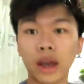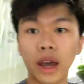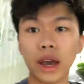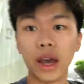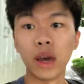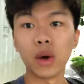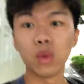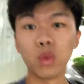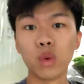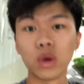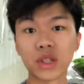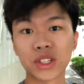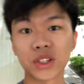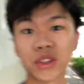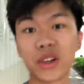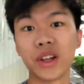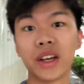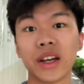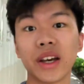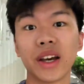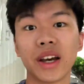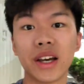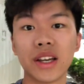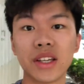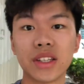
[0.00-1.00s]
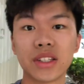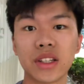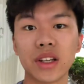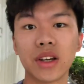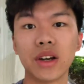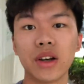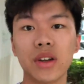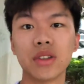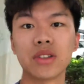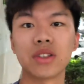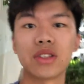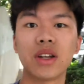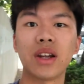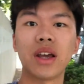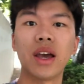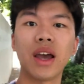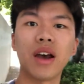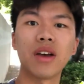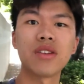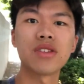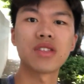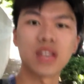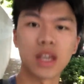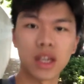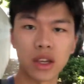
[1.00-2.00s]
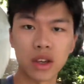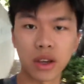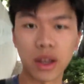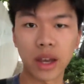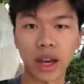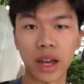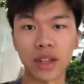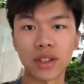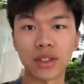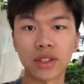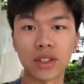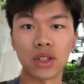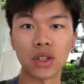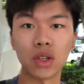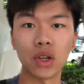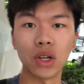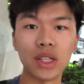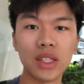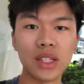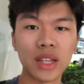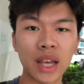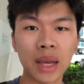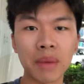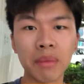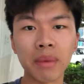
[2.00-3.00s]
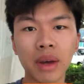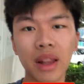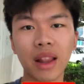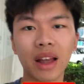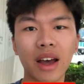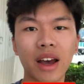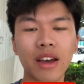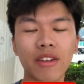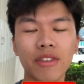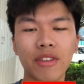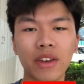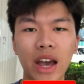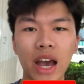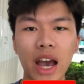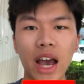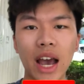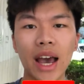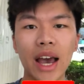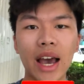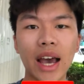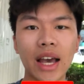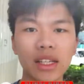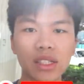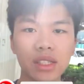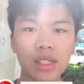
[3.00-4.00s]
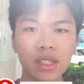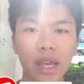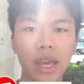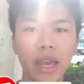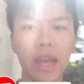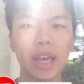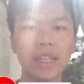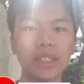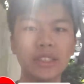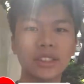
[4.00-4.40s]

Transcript: Hey, what's going on, guys? So today I'll take you guys to a day in my life as a